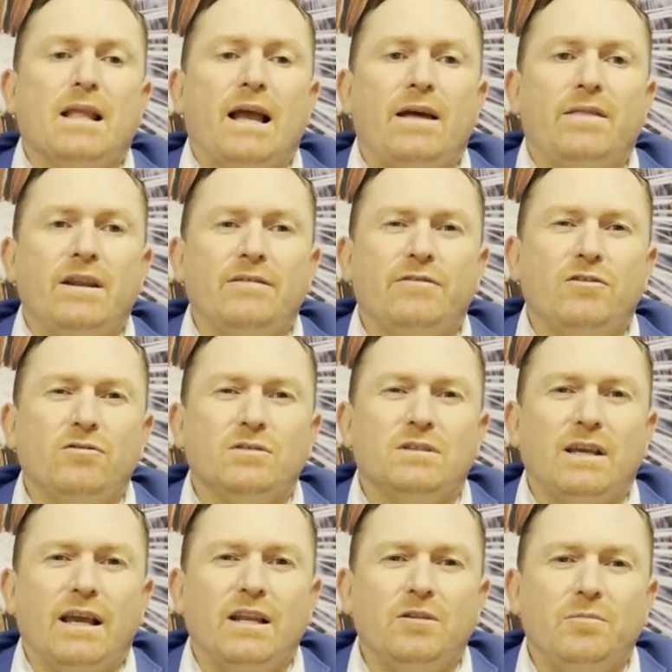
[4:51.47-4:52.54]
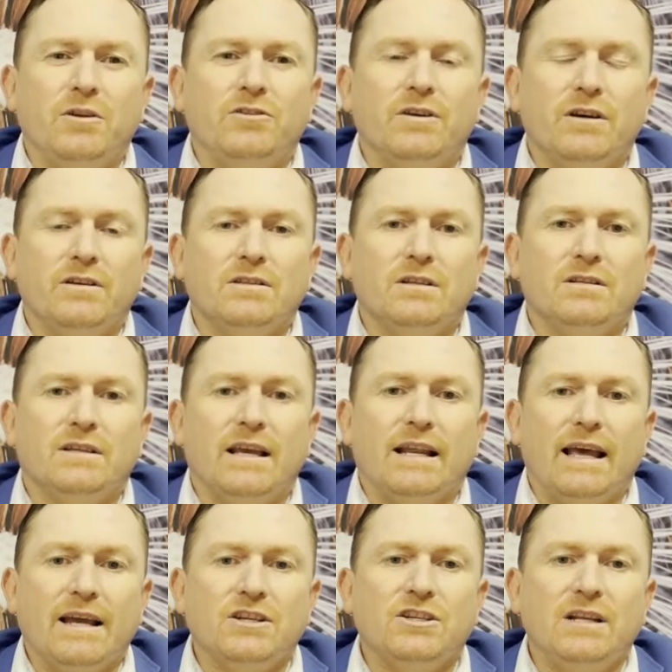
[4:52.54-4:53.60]
And then, of course, endometriosis can
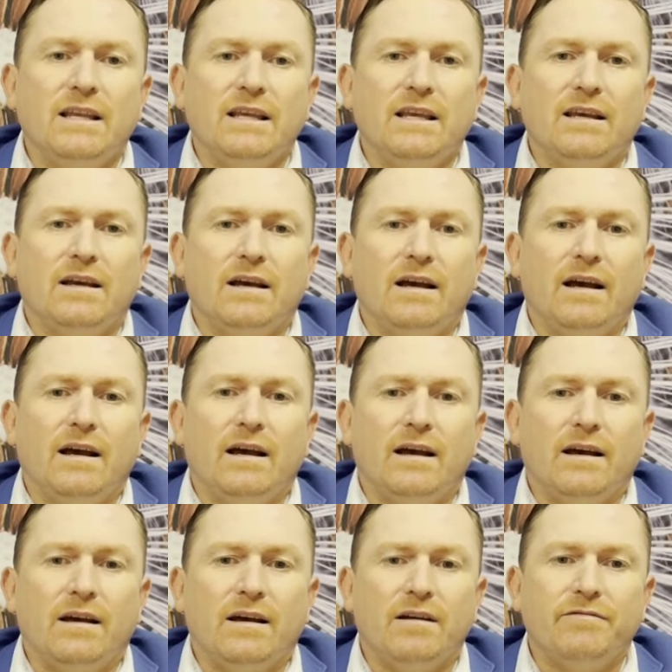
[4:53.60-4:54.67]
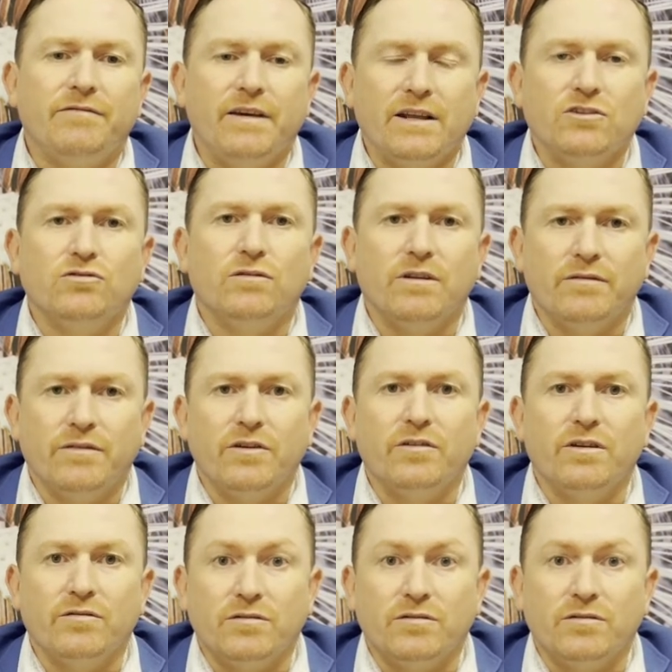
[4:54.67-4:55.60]
actually affect your ovarian